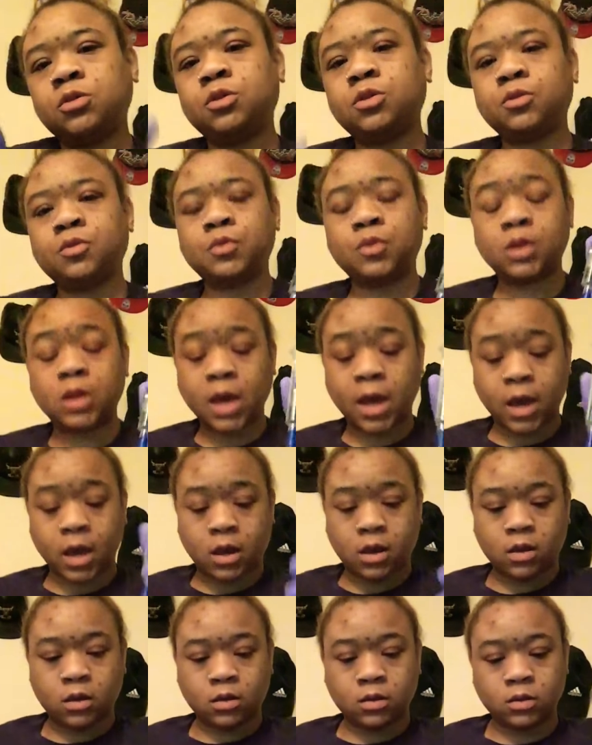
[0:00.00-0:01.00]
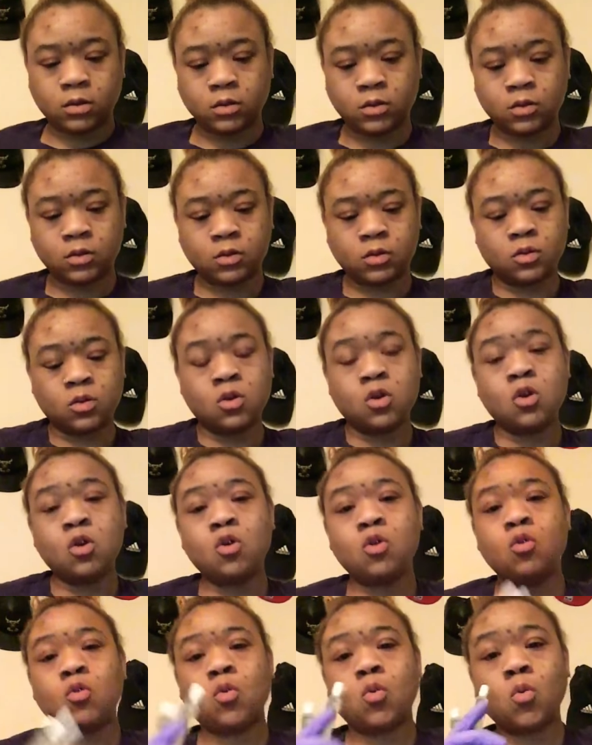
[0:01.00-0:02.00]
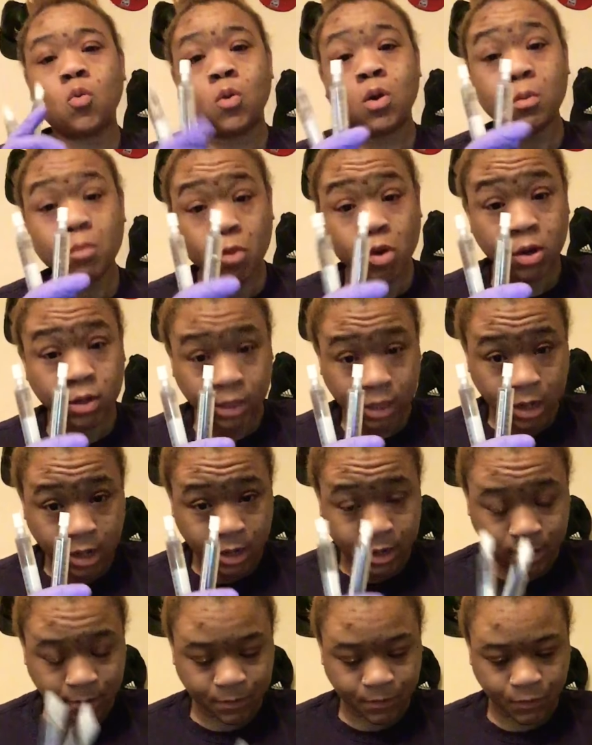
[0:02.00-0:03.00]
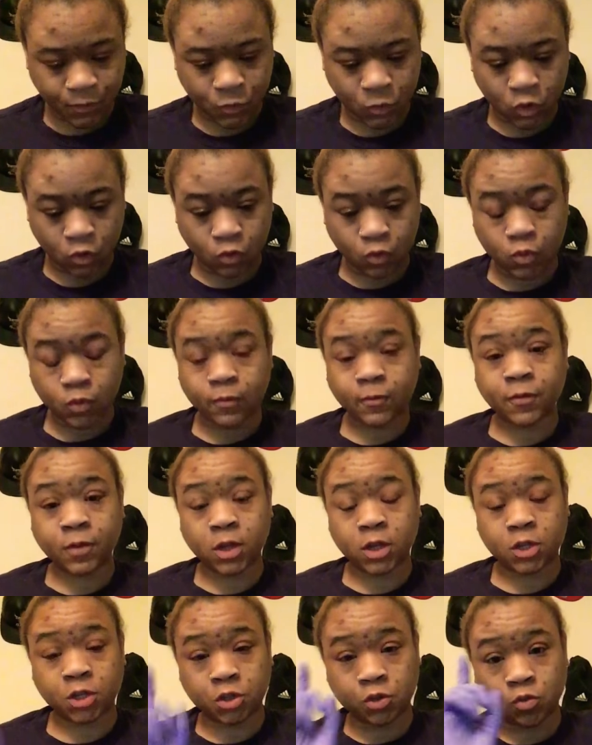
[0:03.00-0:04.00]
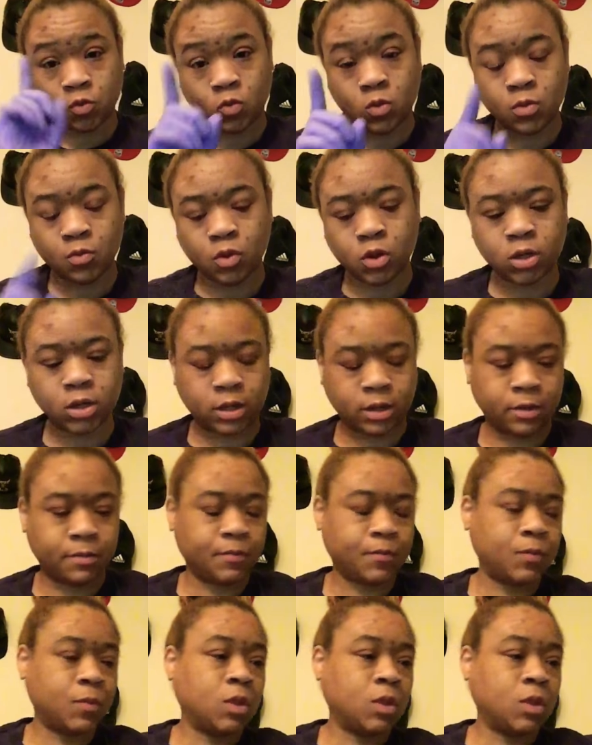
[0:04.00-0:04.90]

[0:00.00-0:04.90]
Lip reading: you do that, one more time, you flush one more time.